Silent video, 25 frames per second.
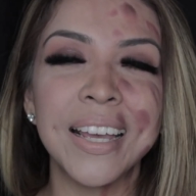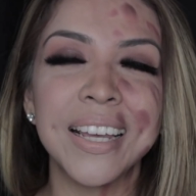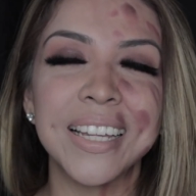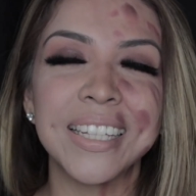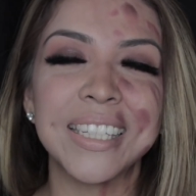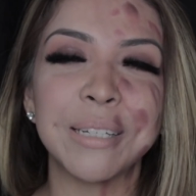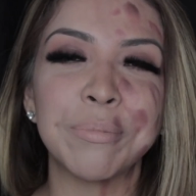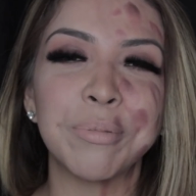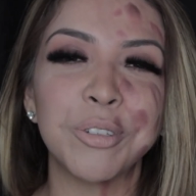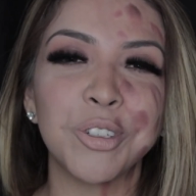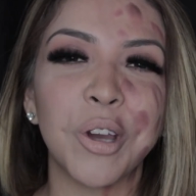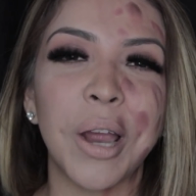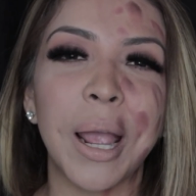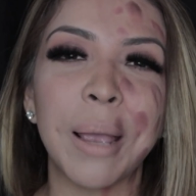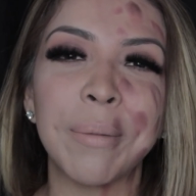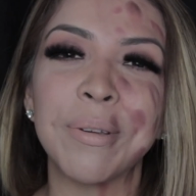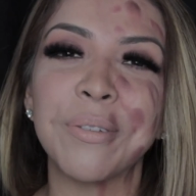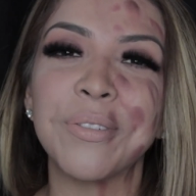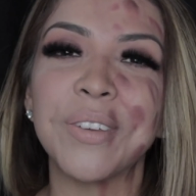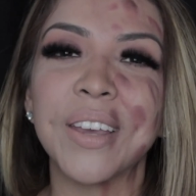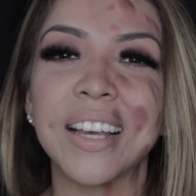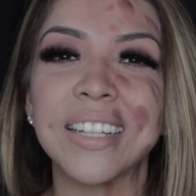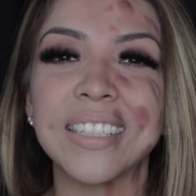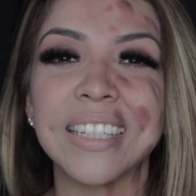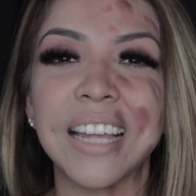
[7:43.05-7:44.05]
Subscribe if
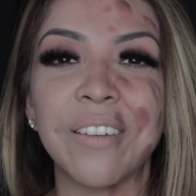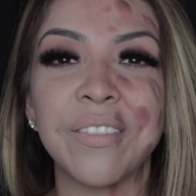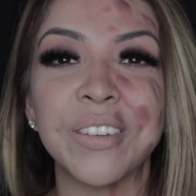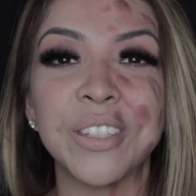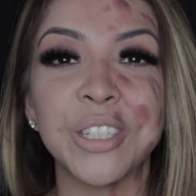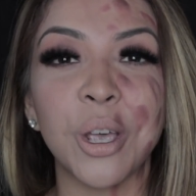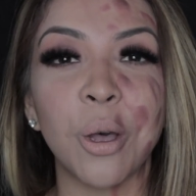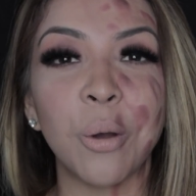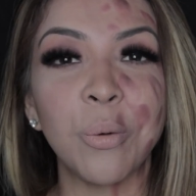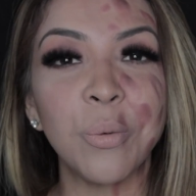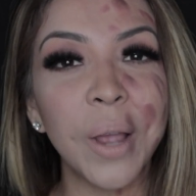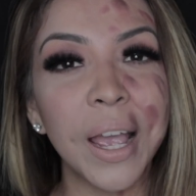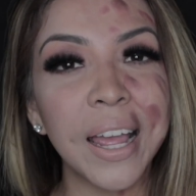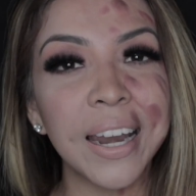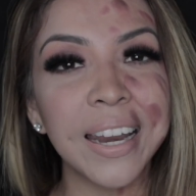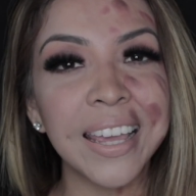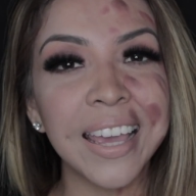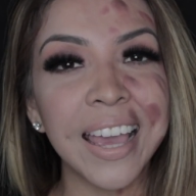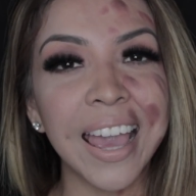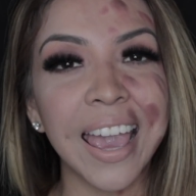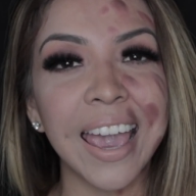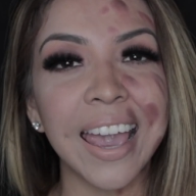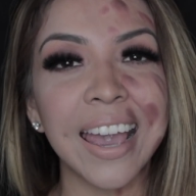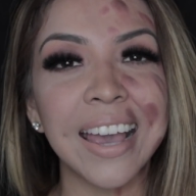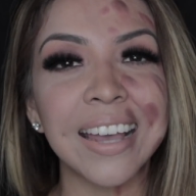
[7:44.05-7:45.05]
you guys haven't
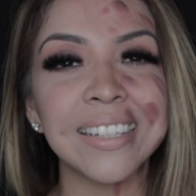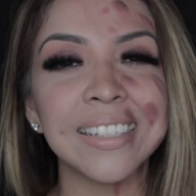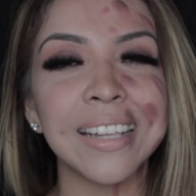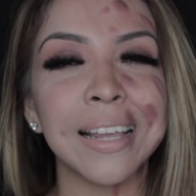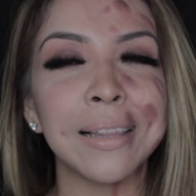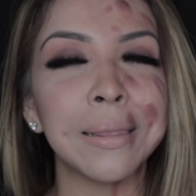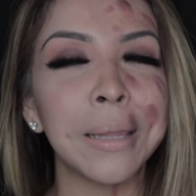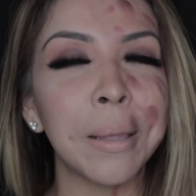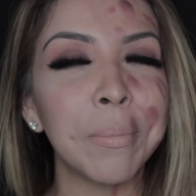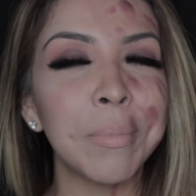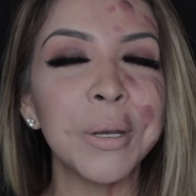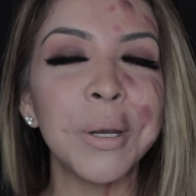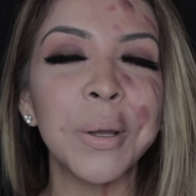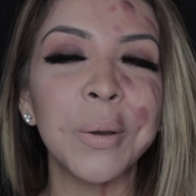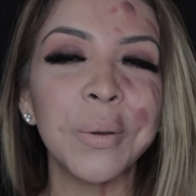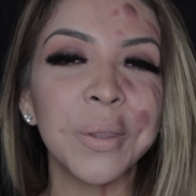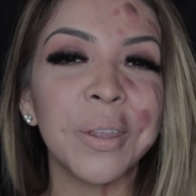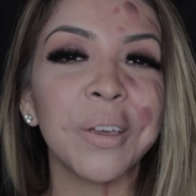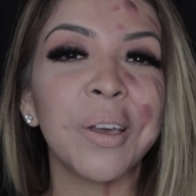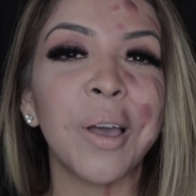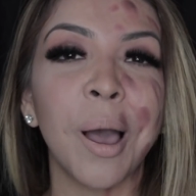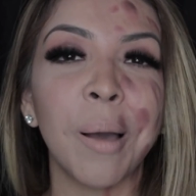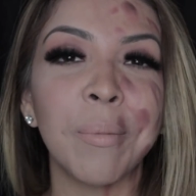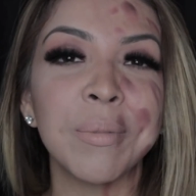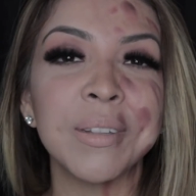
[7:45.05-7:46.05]
already, and let me know in the
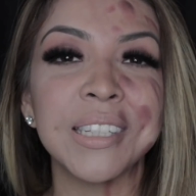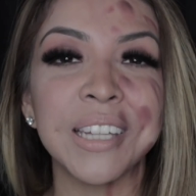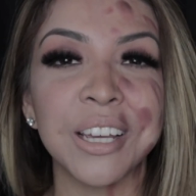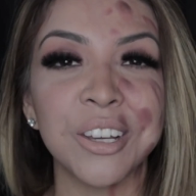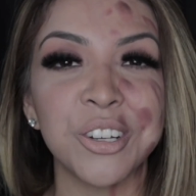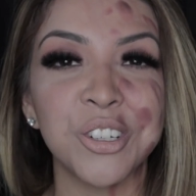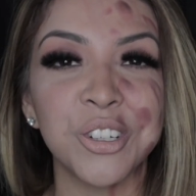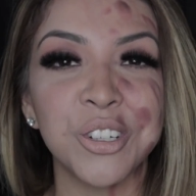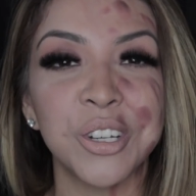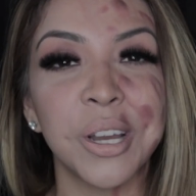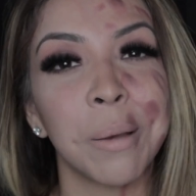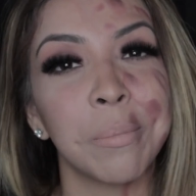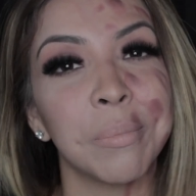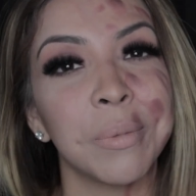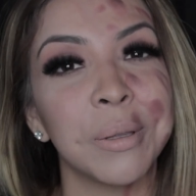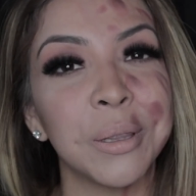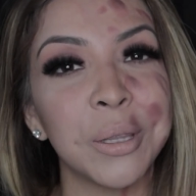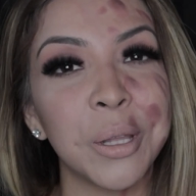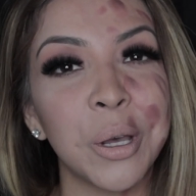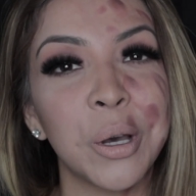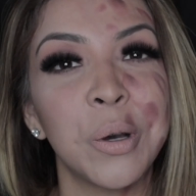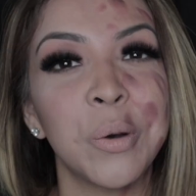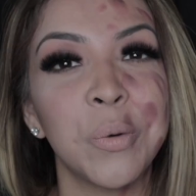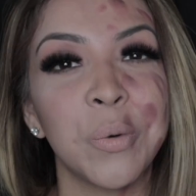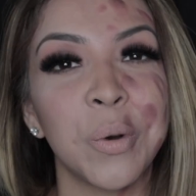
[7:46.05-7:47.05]
comment section down
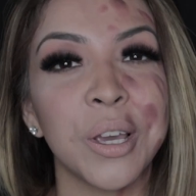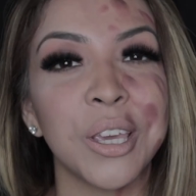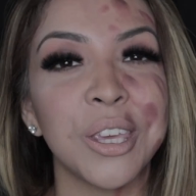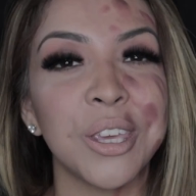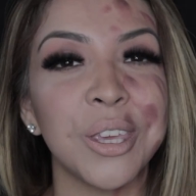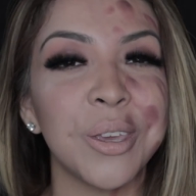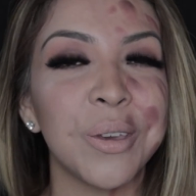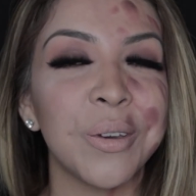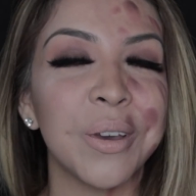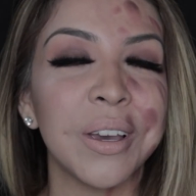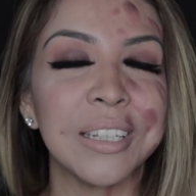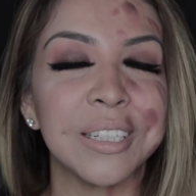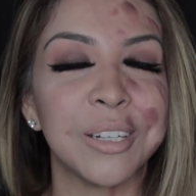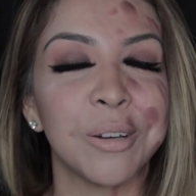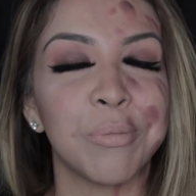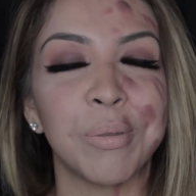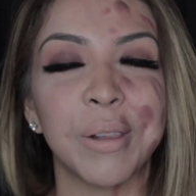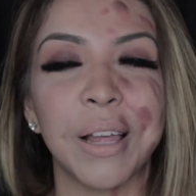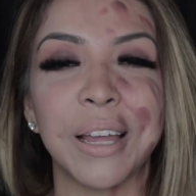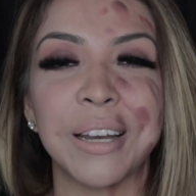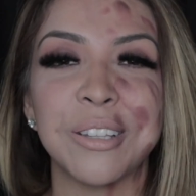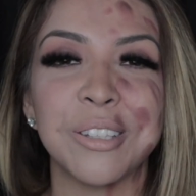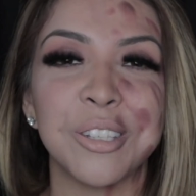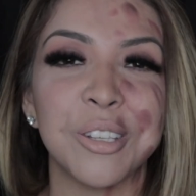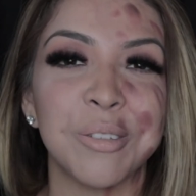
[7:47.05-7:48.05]
below what you guys are
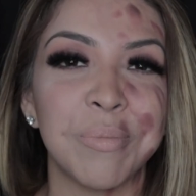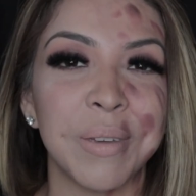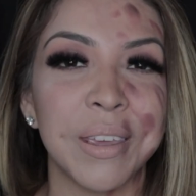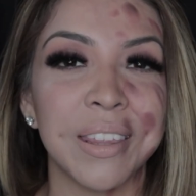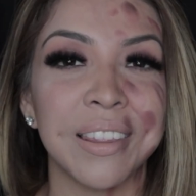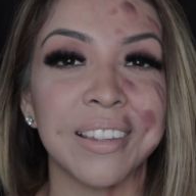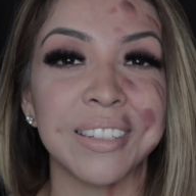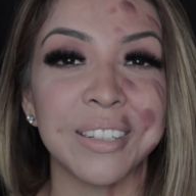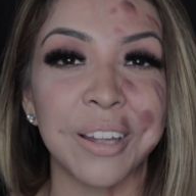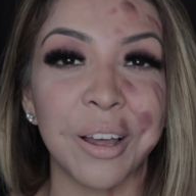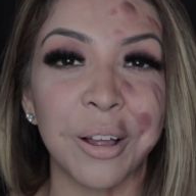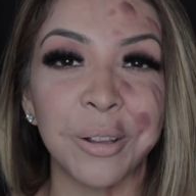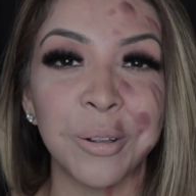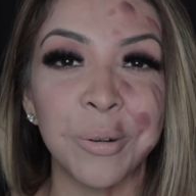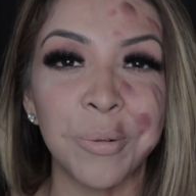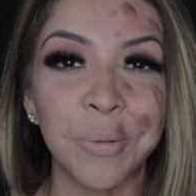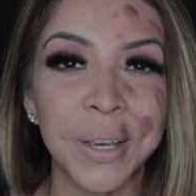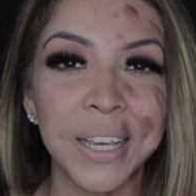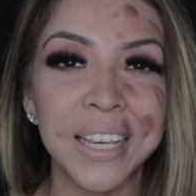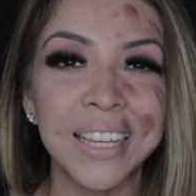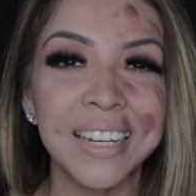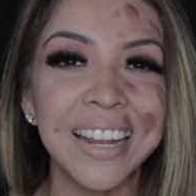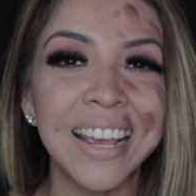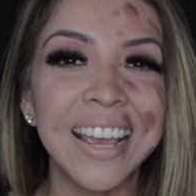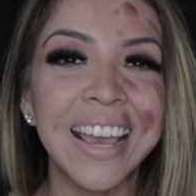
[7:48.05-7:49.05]
planning to be this
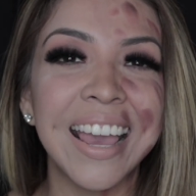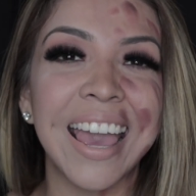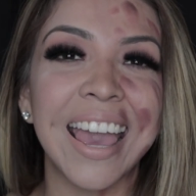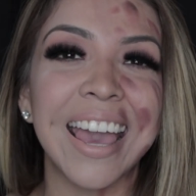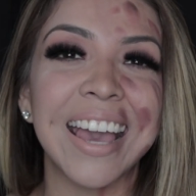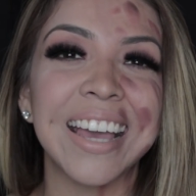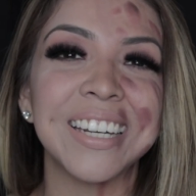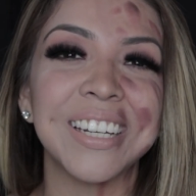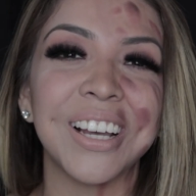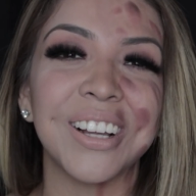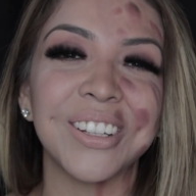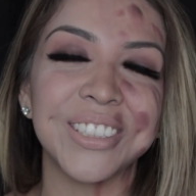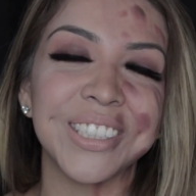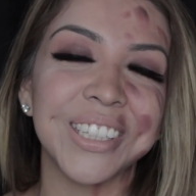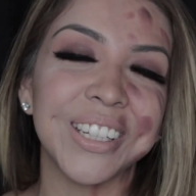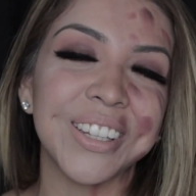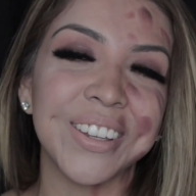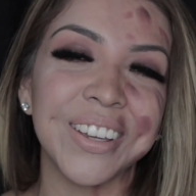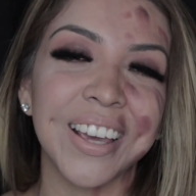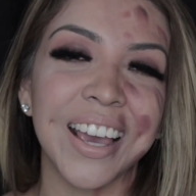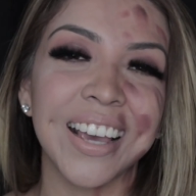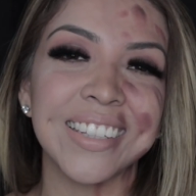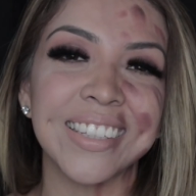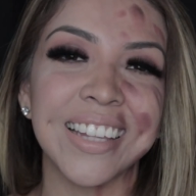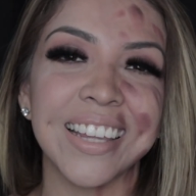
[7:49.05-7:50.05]
Halloween. And I'll see you
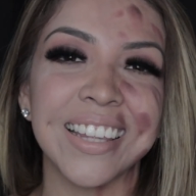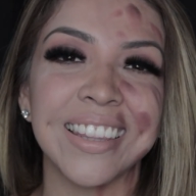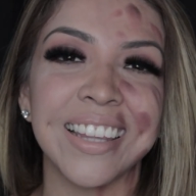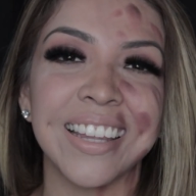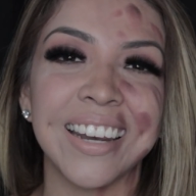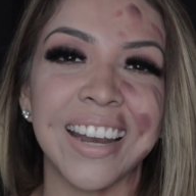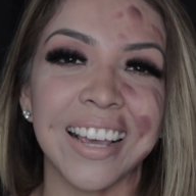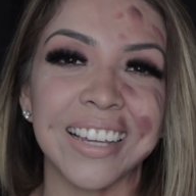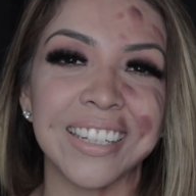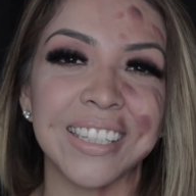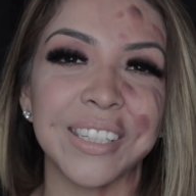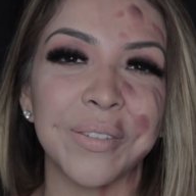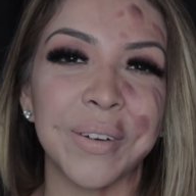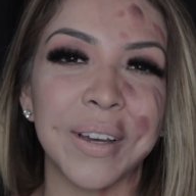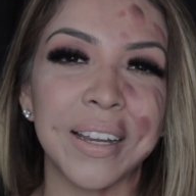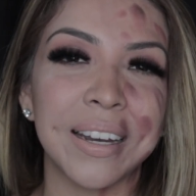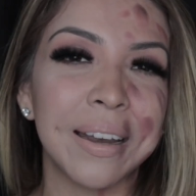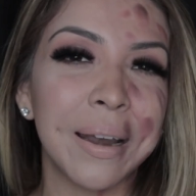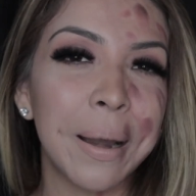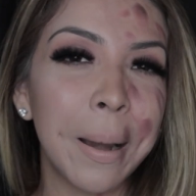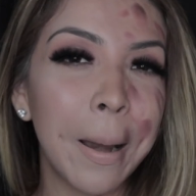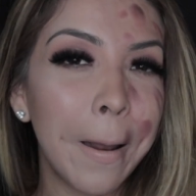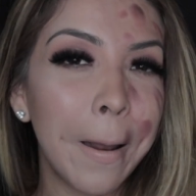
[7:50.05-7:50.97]
guys in the next one.